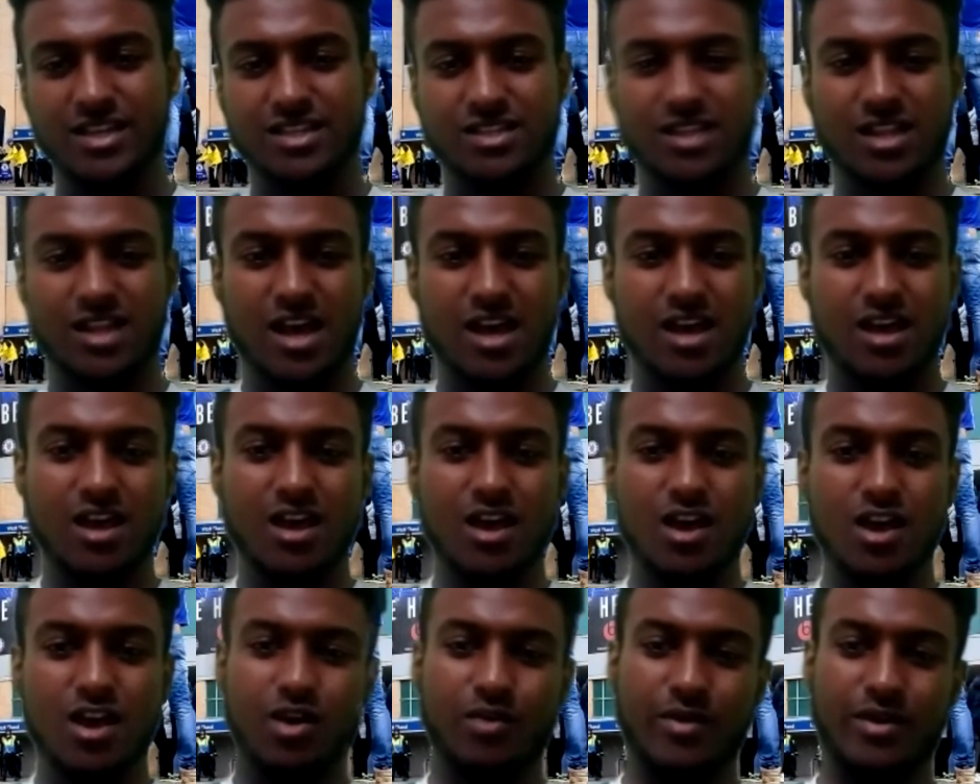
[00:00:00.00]
Like
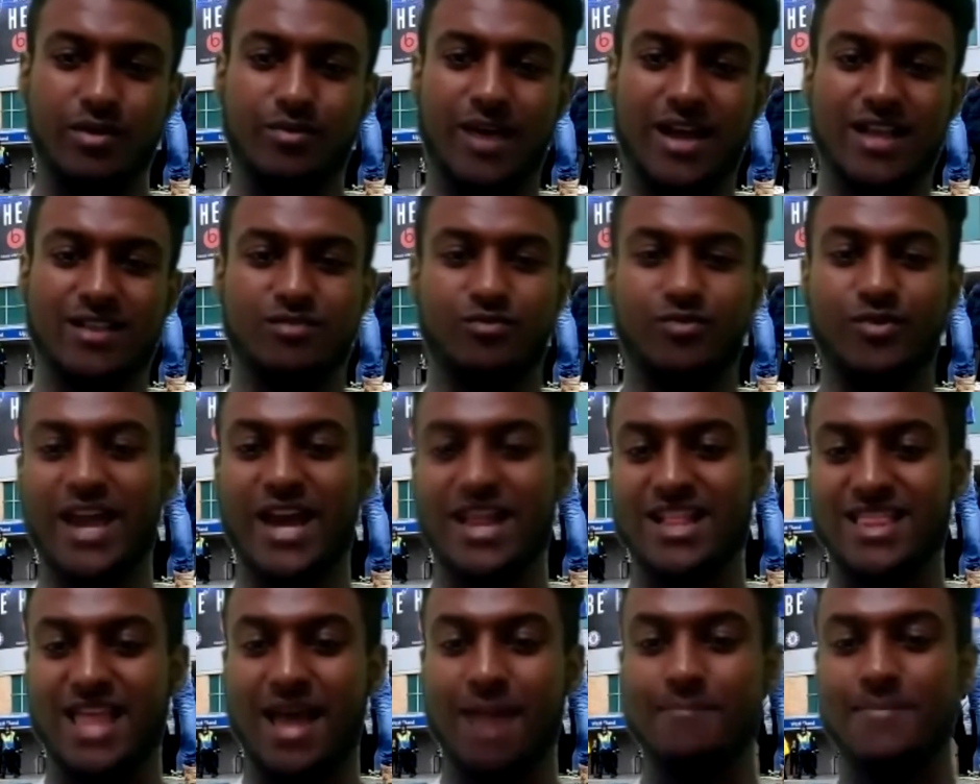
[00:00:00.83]
we had
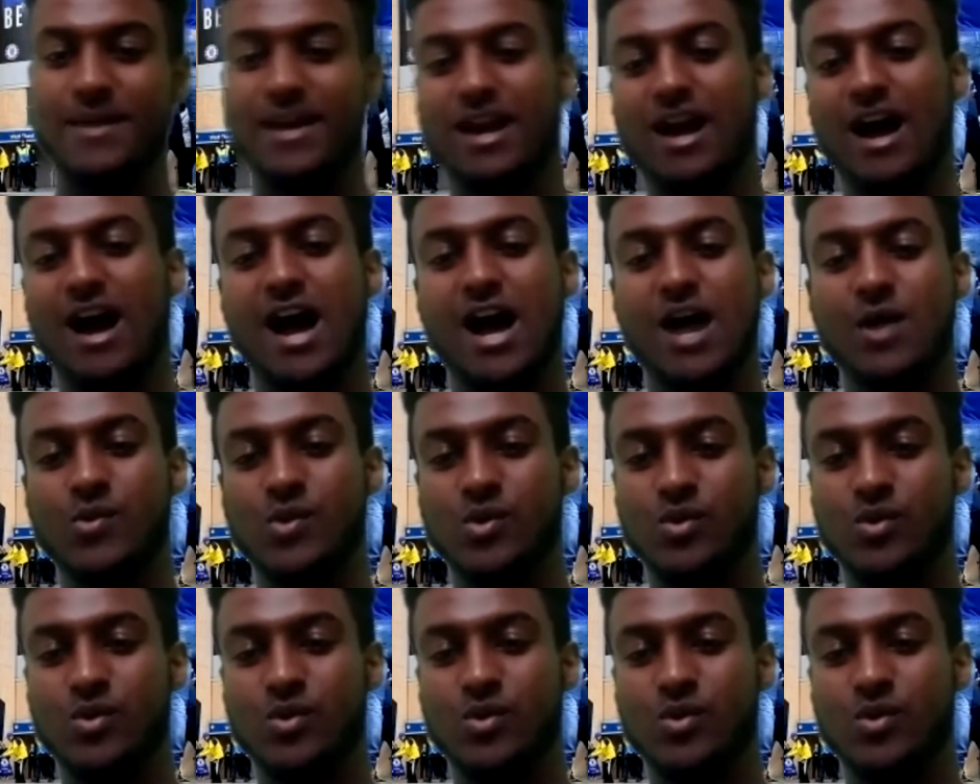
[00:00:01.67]
that big high when